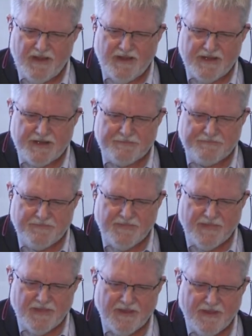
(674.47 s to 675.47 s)
um,
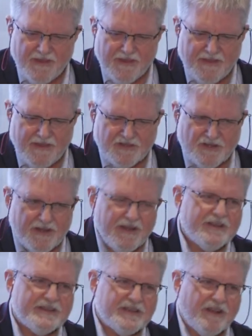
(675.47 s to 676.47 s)
the
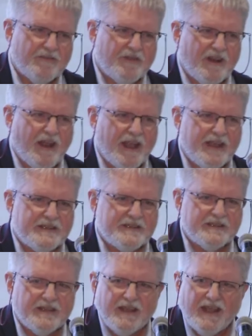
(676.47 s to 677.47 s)
journey to
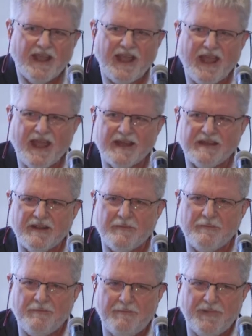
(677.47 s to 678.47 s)
self-reliance and
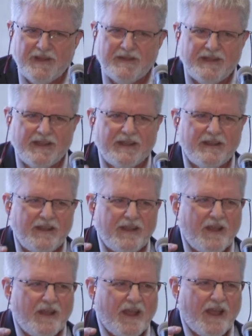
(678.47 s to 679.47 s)
building
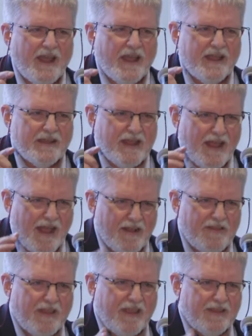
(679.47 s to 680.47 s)
eh,
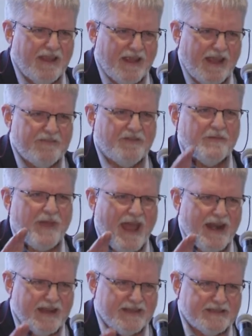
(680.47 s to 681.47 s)
health
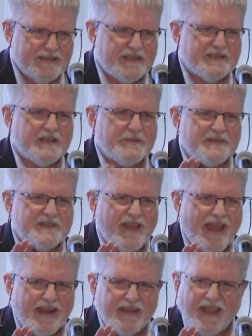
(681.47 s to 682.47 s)
informatics systems
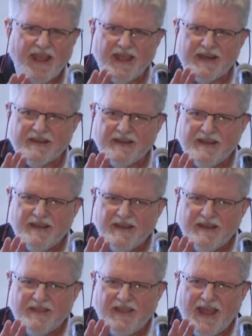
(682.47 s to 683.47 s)
that can
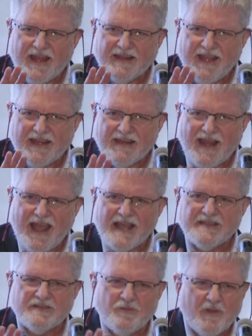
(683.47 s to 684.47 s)
that can
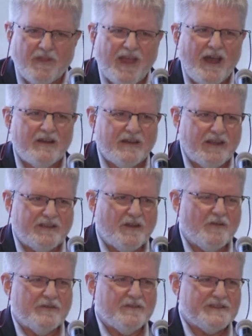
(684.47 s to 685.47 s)
last without a
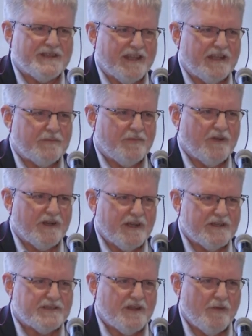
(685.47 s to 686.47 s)
donor's input.
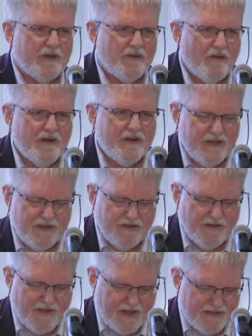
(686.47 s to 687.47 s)
And so in order to
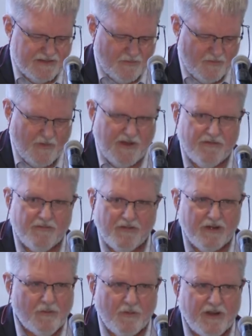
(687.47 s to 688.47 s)
do this, we're
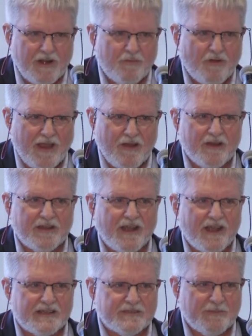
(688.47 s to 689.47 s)
gonna, we're gonna
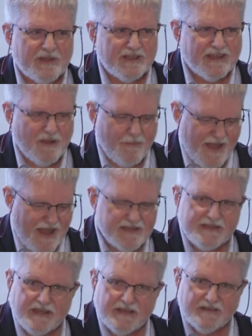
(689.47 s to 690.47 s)
prioritize building
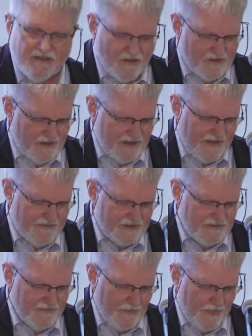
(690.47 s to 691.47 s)
capacity at the local level,